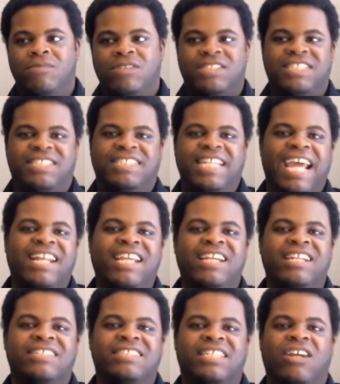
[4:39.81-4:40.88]

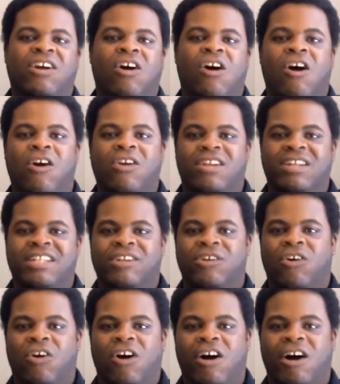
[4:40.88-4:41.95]
settings are a
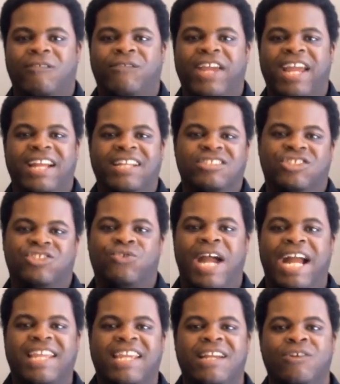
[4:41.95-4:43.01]
little off and
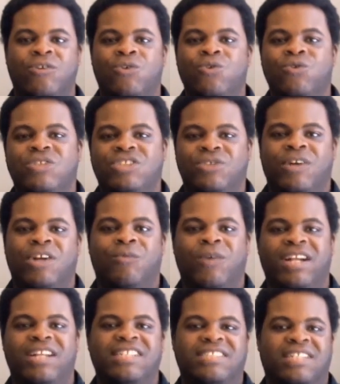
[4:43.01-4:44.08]
tracking who's doing
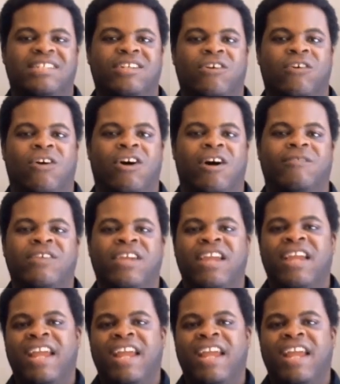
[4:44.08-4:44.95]
what is a little off